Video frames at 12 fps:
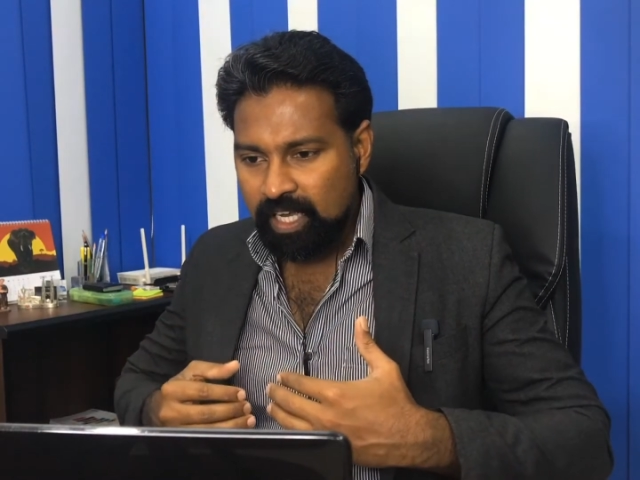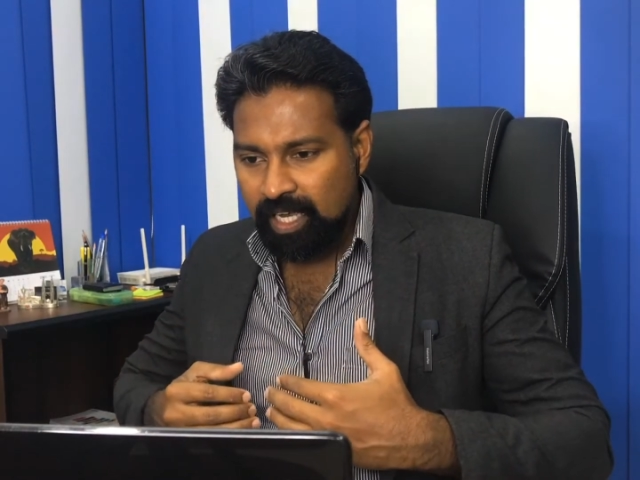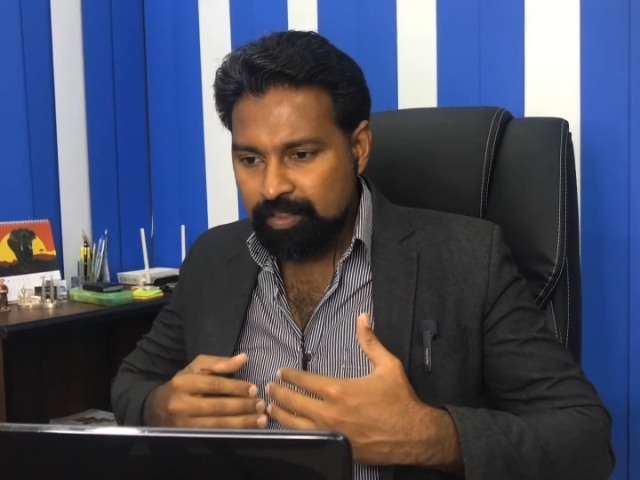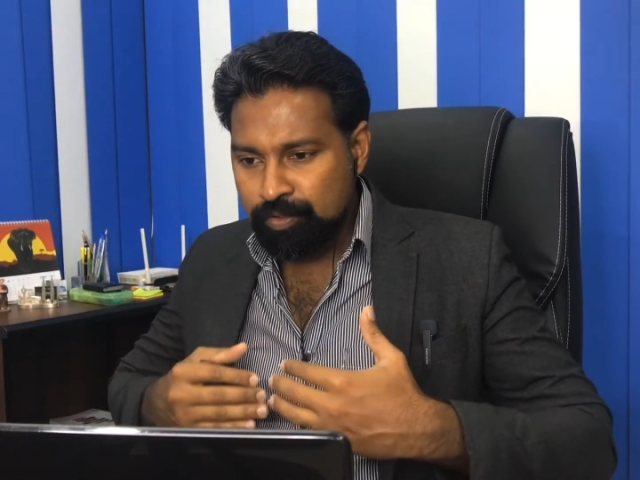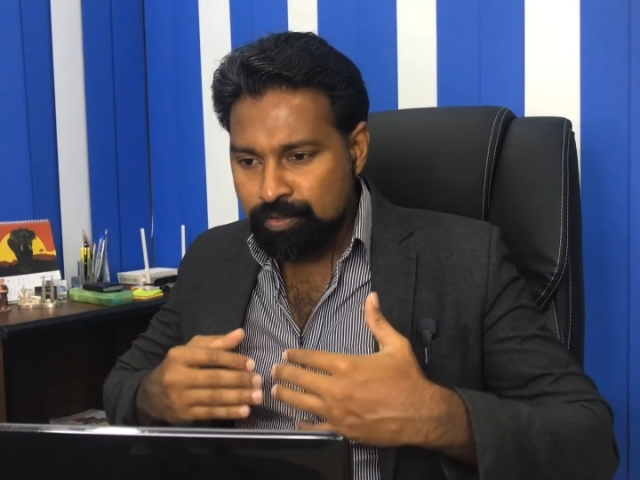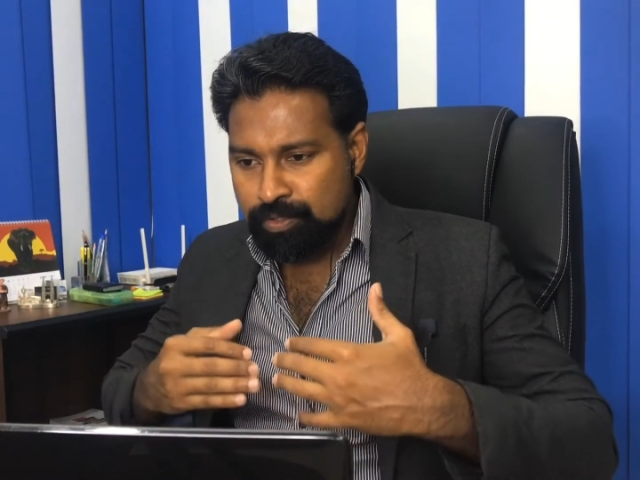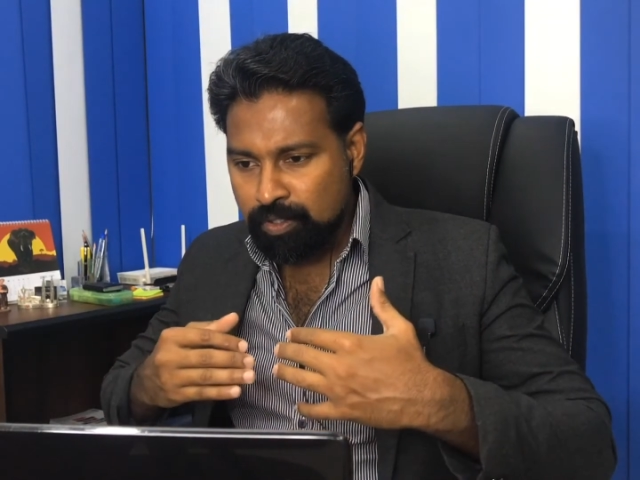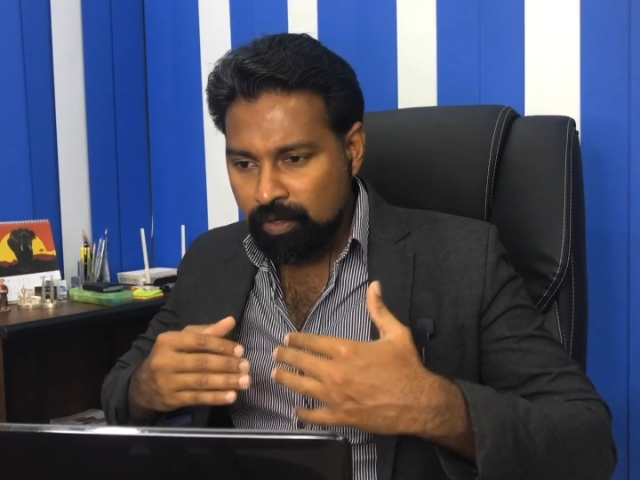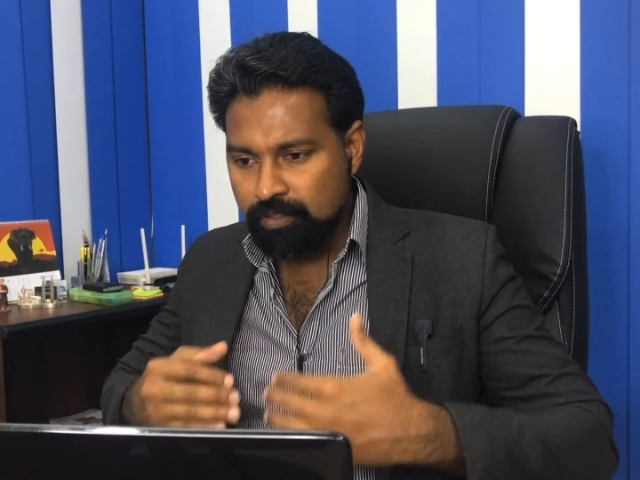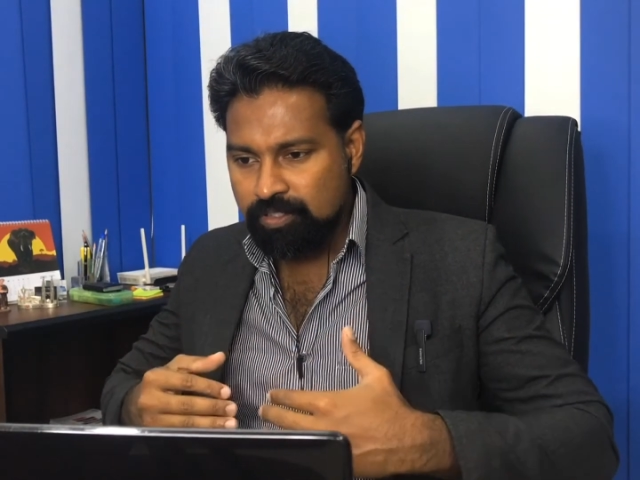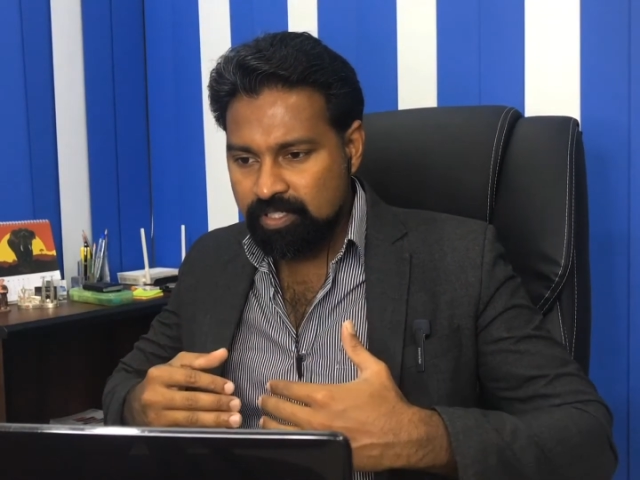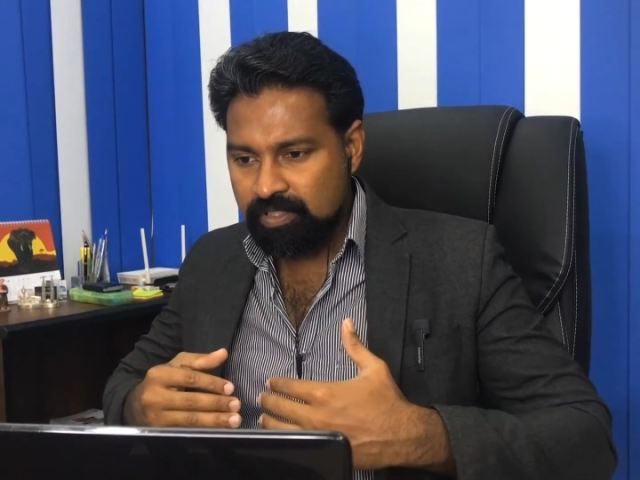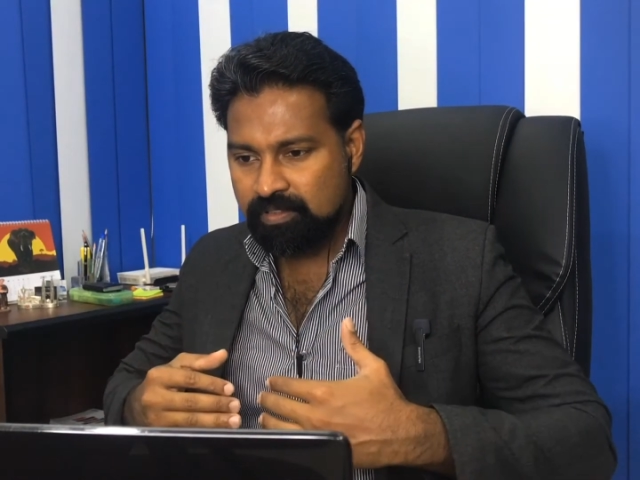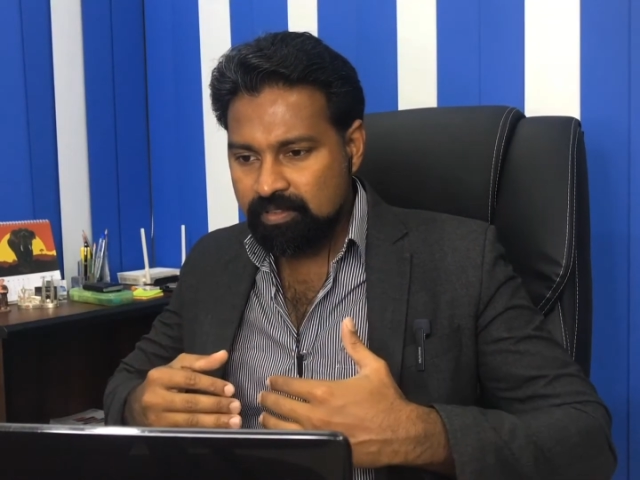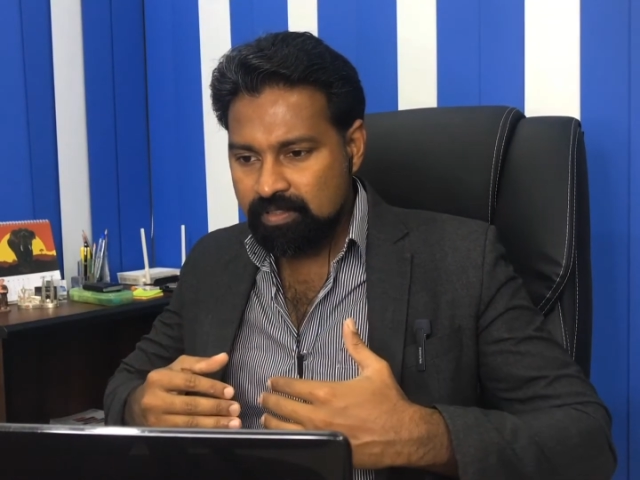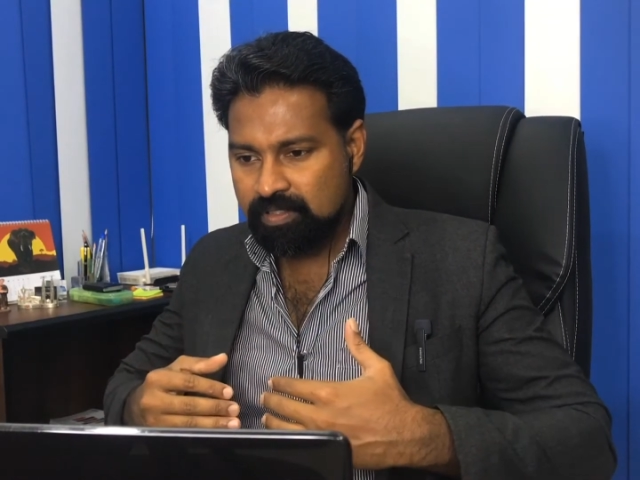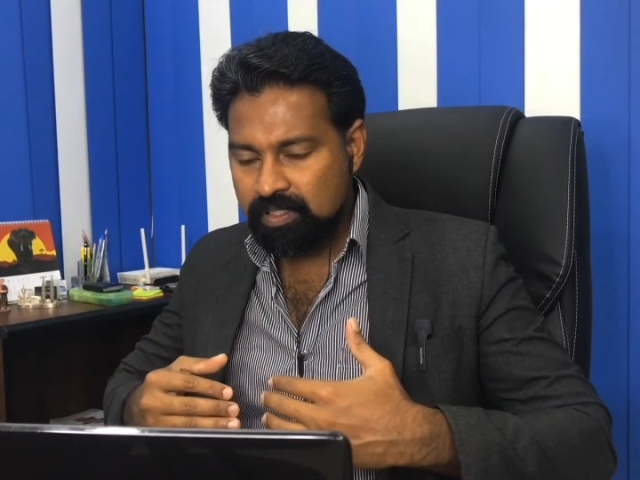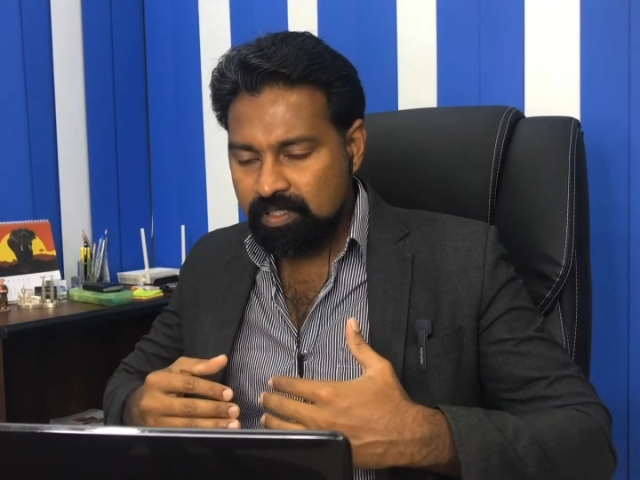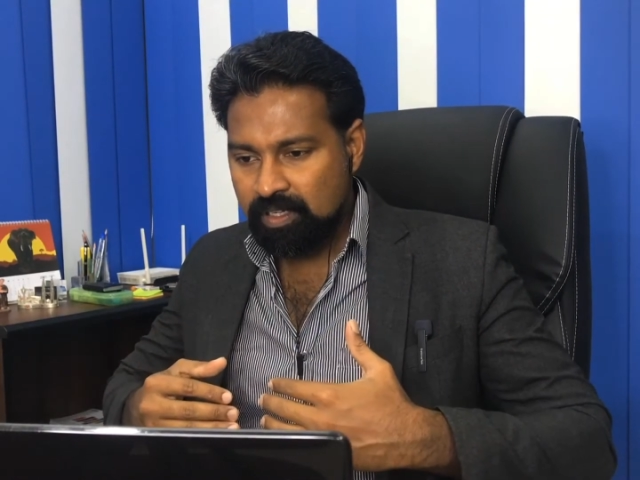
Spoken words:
and those solutions